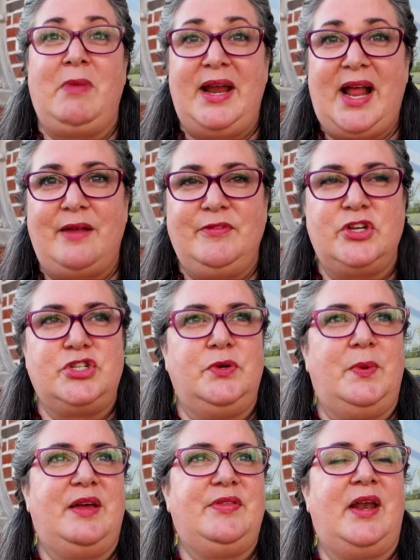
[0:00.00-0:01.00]
might have issue
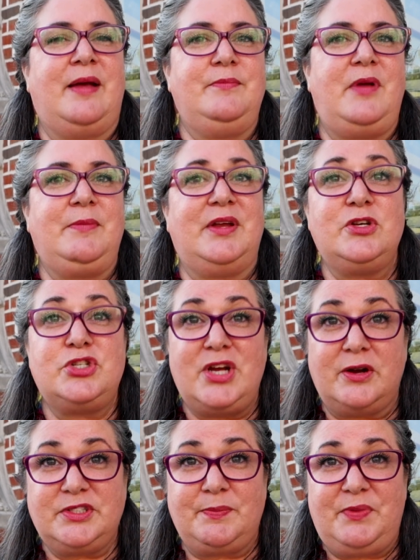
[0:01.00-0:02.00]
with, and I'm going to
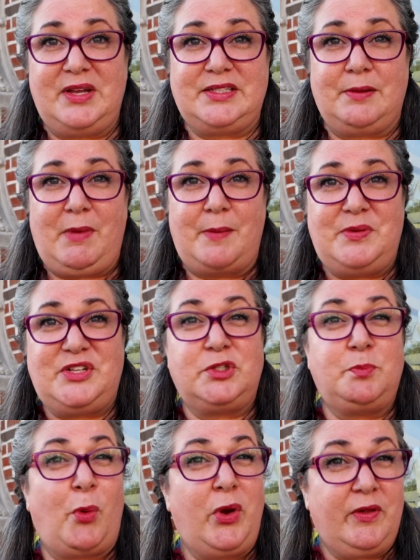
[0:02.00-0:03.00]
share some things that might be
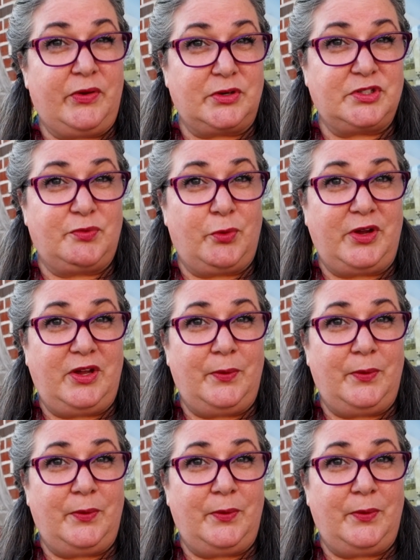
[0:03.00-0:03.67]
spoilers for you.